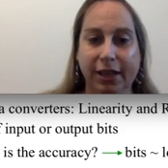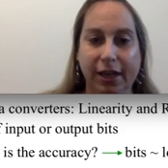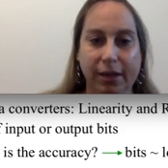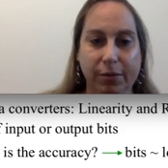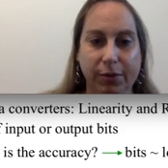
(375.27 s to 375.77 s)

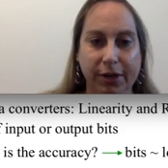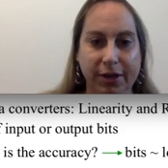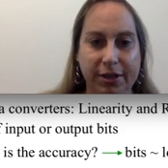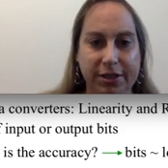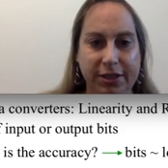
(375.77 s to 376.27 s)
uh,
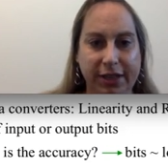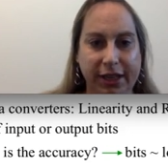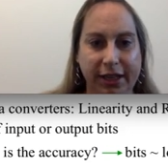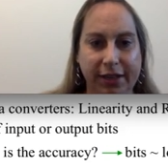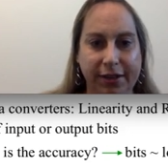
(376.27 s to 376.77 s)
whereas
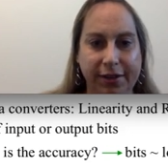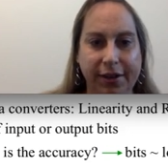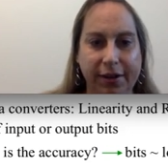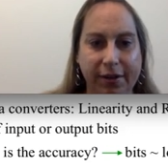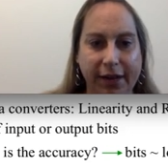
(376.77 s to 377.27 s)
the you know,